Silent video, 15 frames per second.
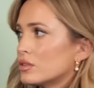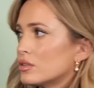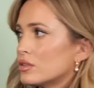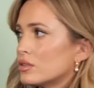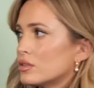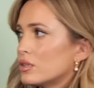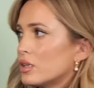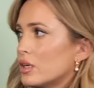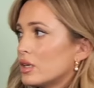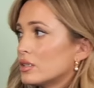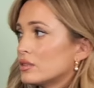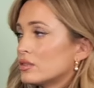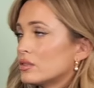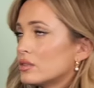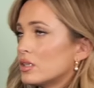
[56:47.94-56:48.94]
demon
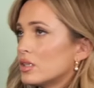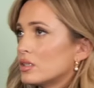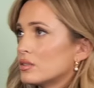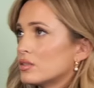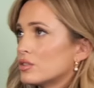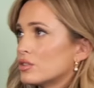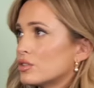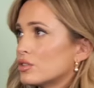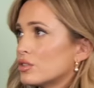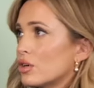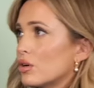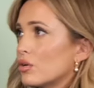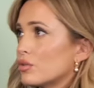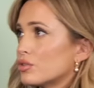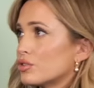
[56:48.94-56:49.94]
wise it's it's
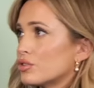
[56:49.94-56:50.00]
so